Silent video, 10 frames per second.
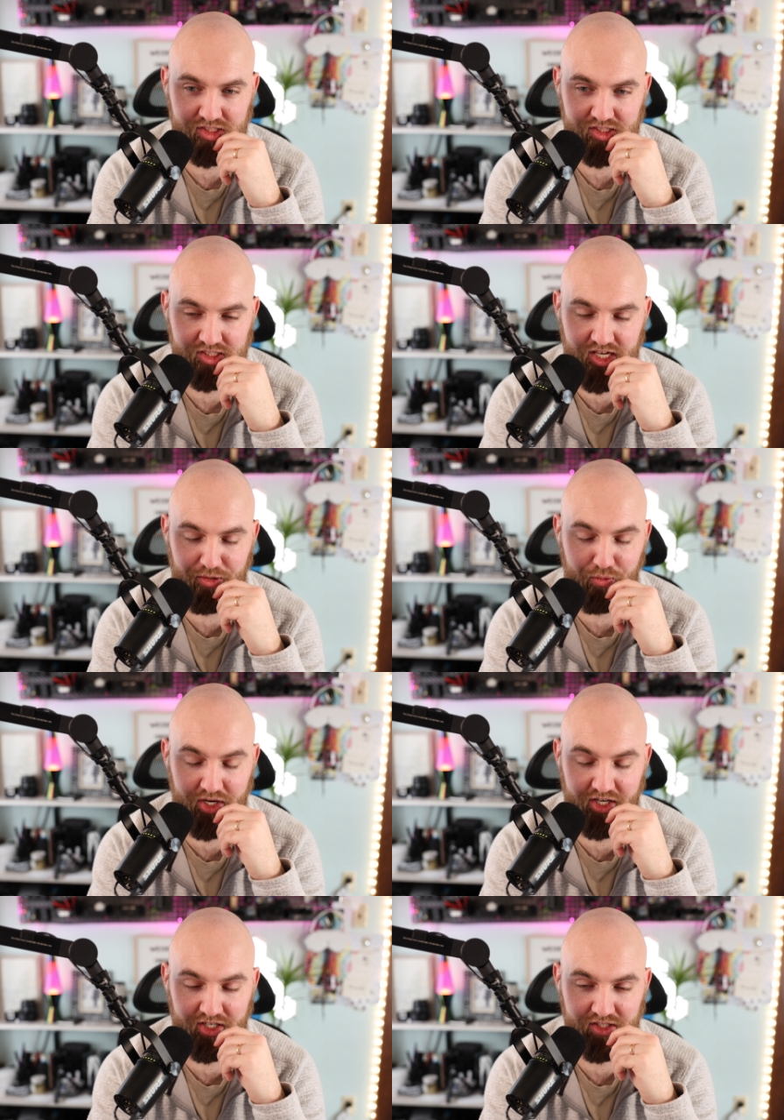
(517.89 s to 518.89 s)
at a
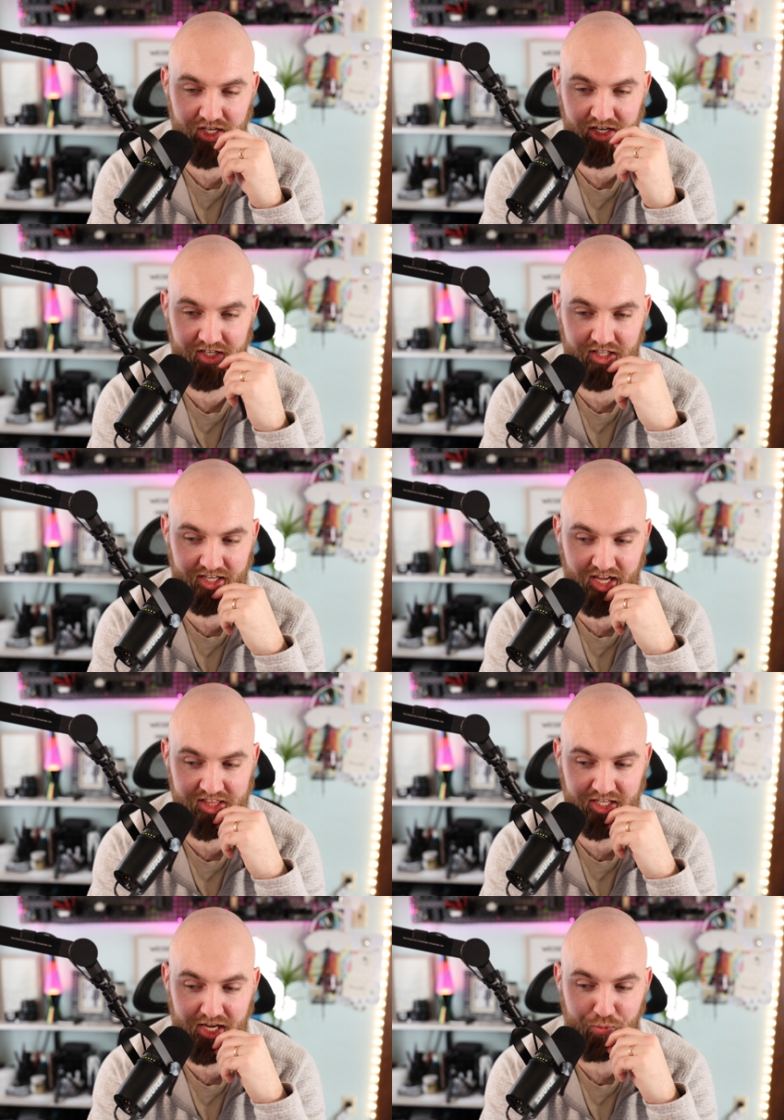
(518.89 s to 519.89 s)
wedding. I didn't, like. I
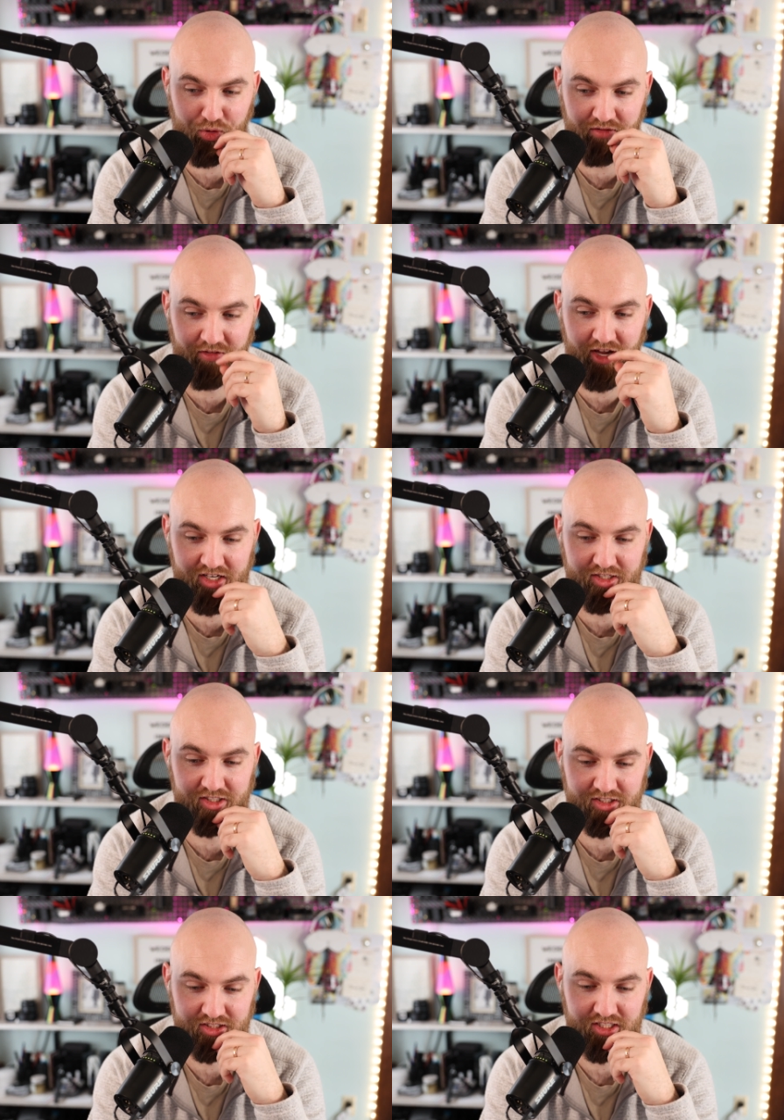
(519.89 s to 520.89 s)
think I would have had to
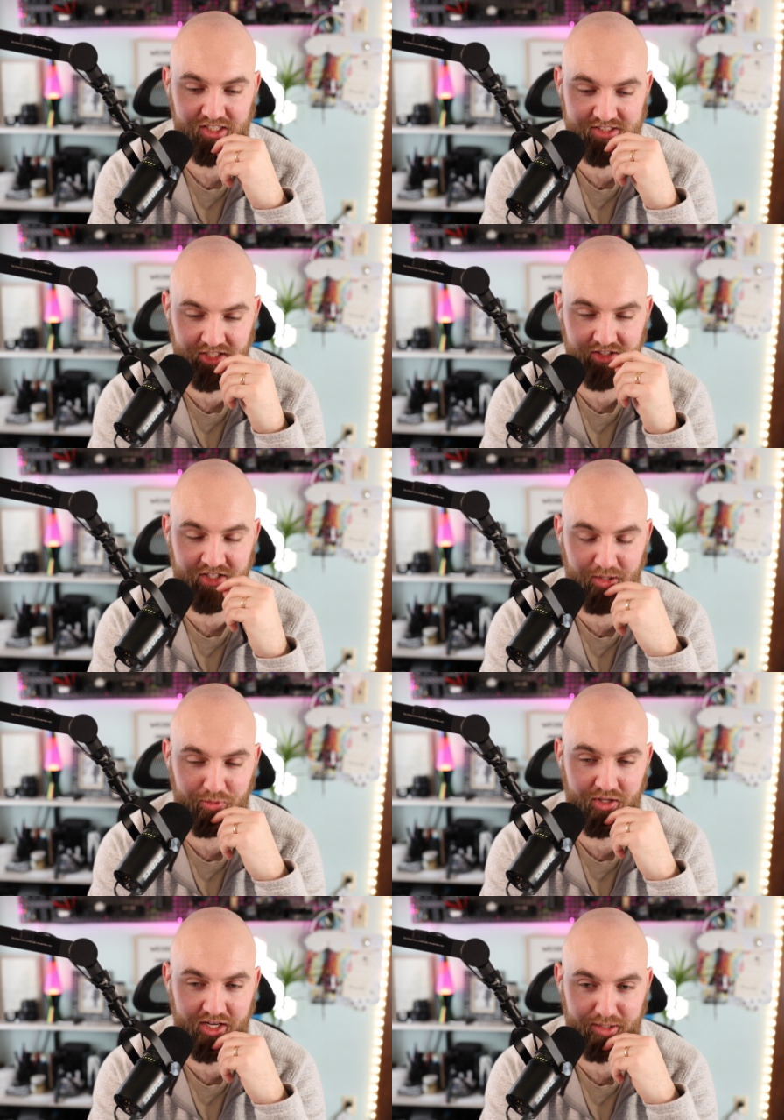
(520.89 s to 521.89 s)
tell the
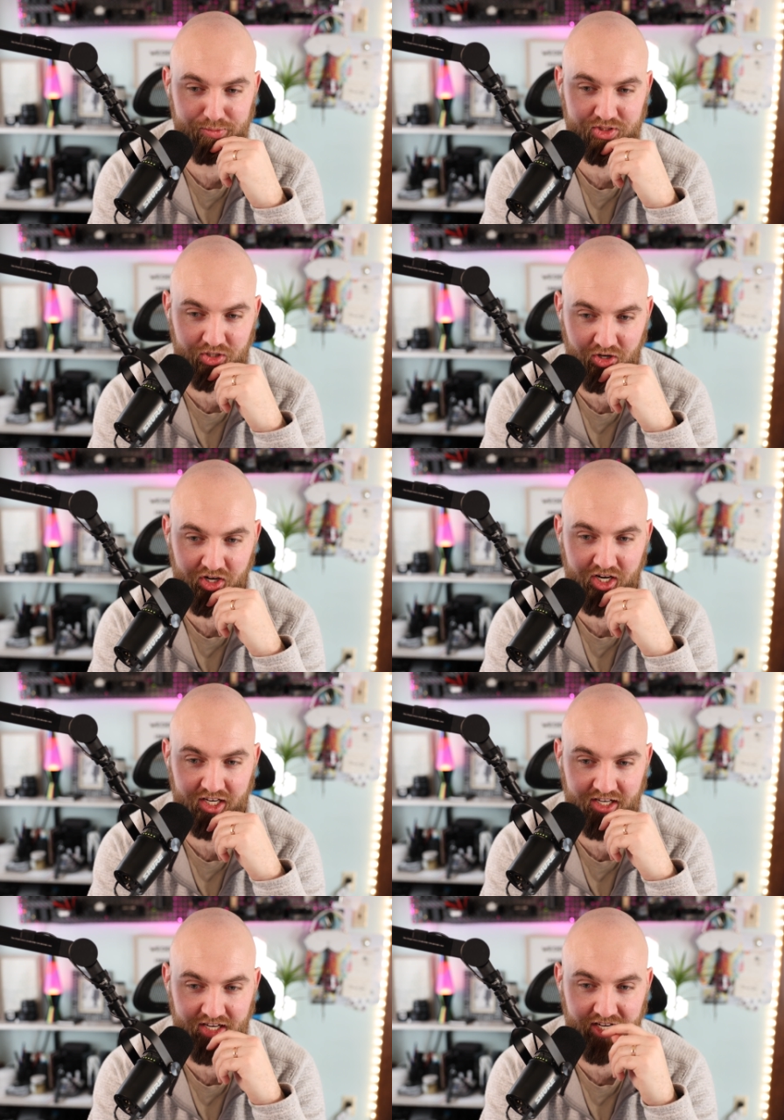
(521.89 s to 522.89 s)
couple, "Hey, I'm sorry, I
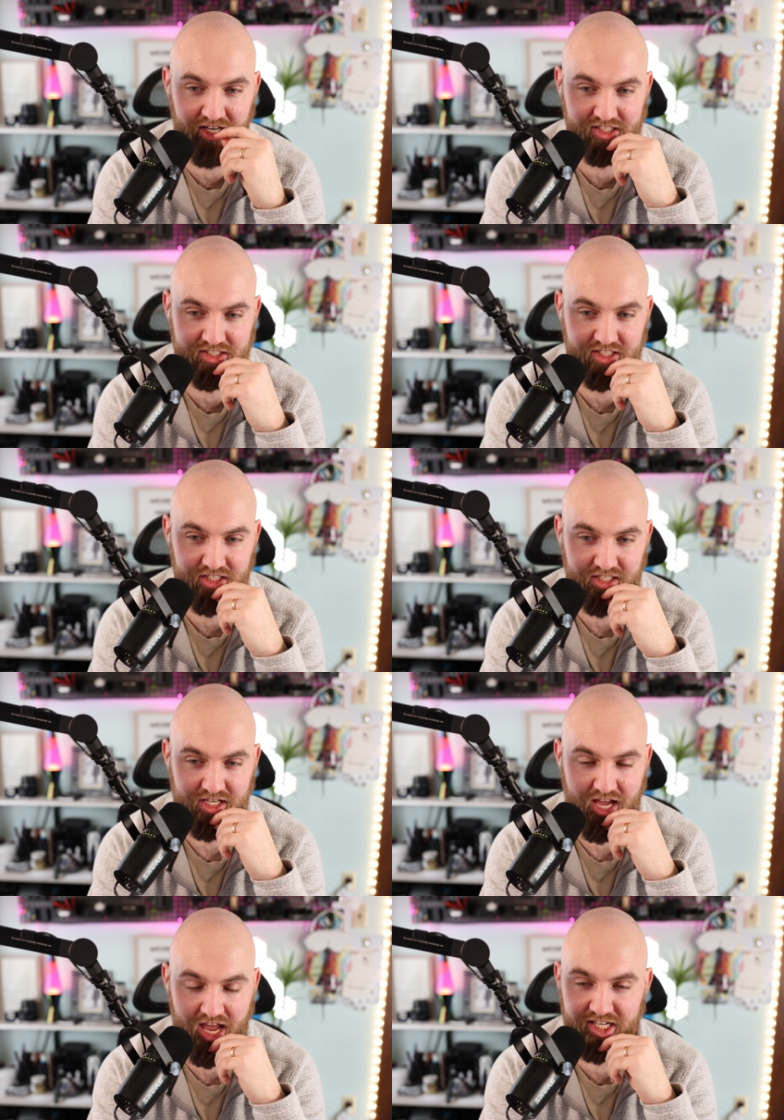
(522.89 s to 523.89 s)
can't."
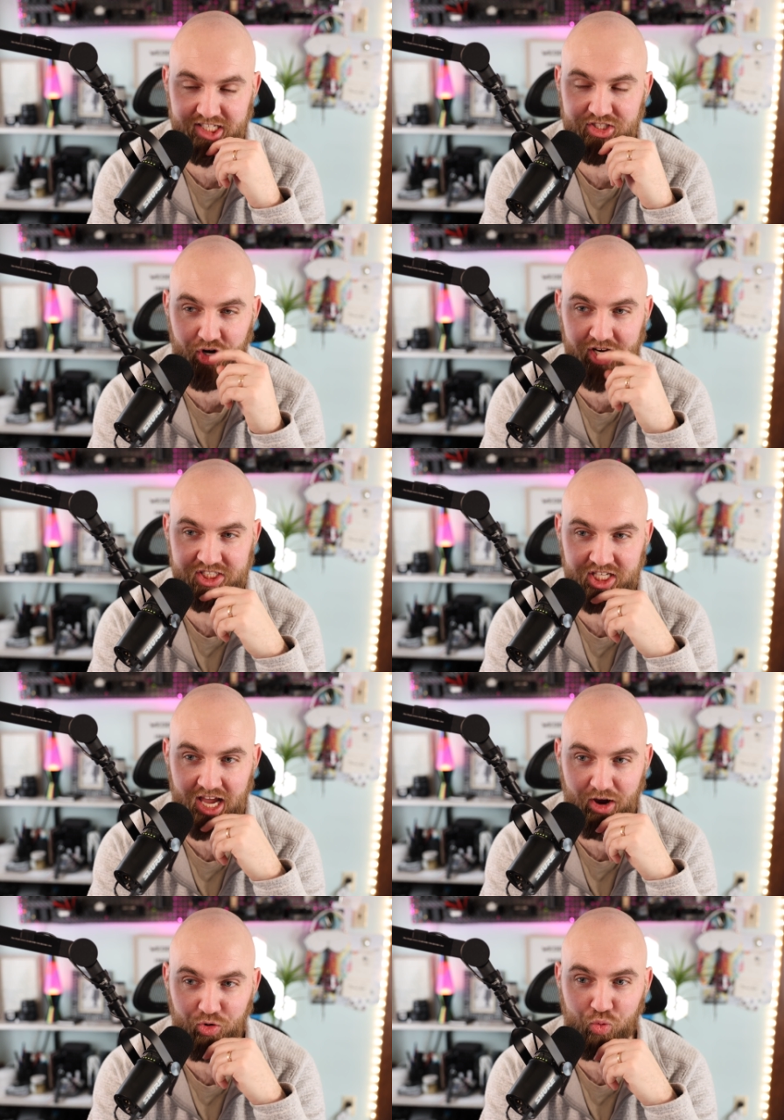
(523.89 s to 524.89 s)
And it's crazy
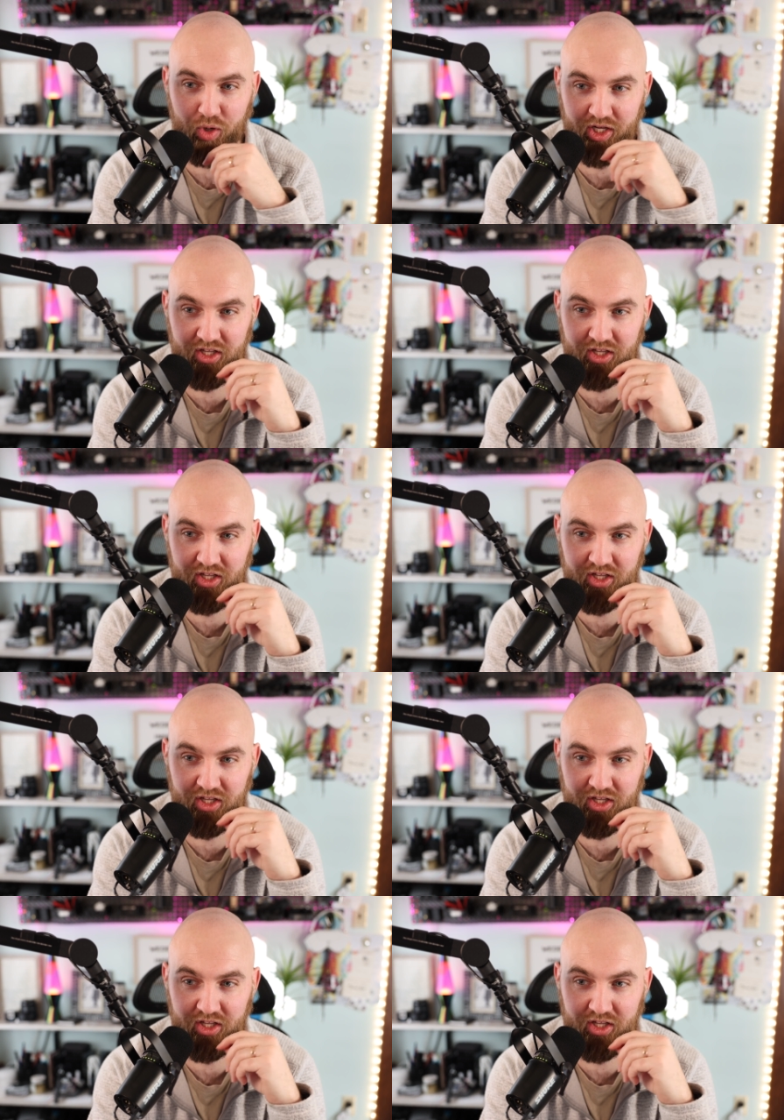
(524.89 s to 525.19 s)
how quickly